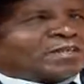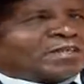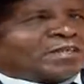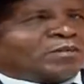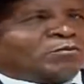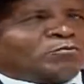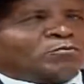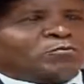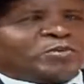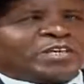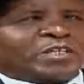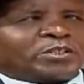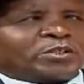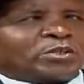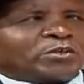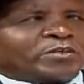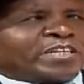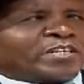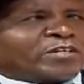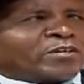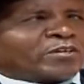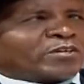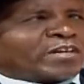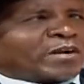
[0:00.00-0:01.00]
We're
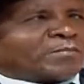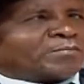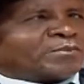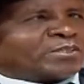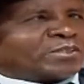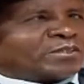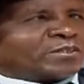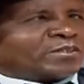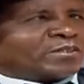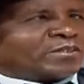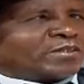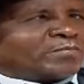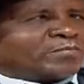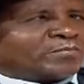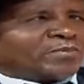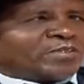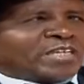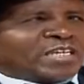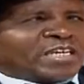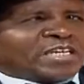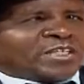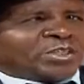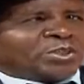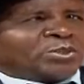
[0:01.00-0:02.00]
talking corruption.
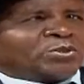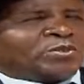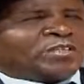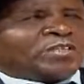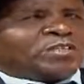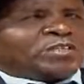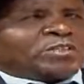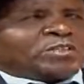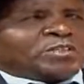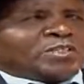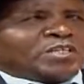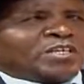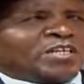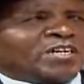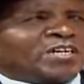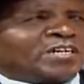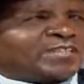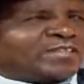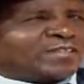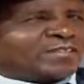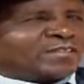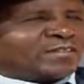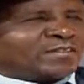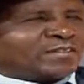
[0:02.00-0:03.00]
The issue is
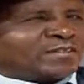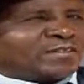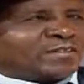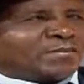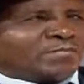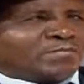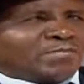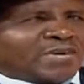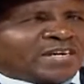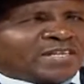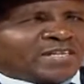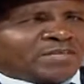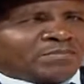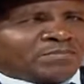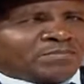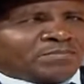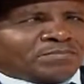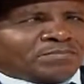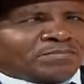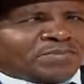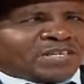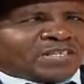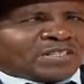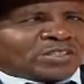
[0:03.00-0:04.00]
not the money
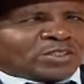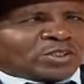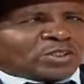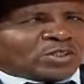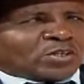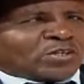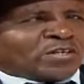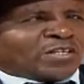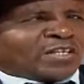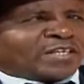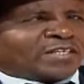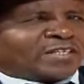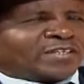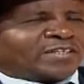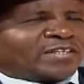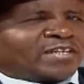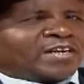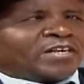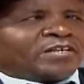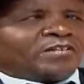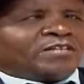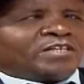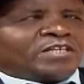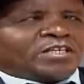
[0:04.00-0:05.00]
being stolen.
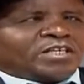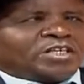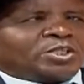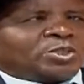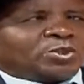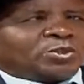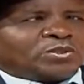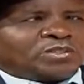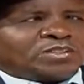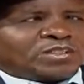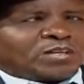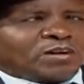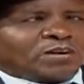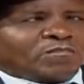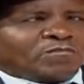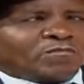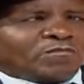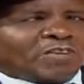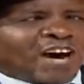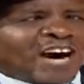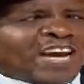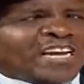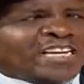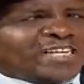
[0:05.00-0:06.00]
The issue is our
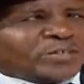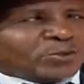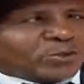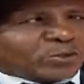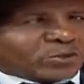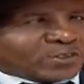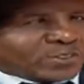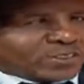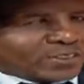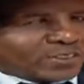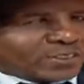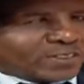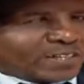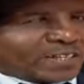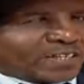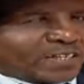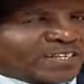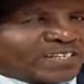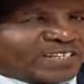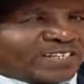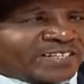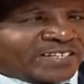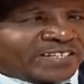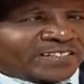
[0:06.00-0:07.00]
values that
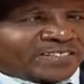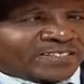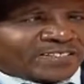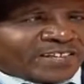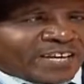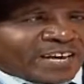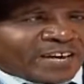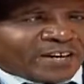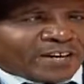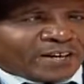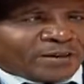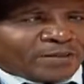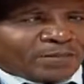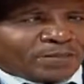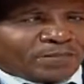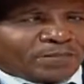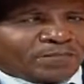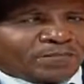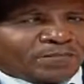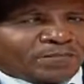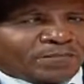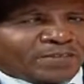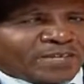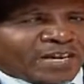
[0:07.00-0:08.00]
lead us there.
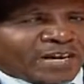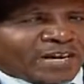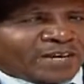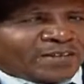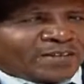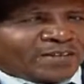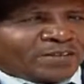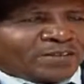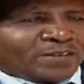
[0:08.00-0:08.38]
Yeah.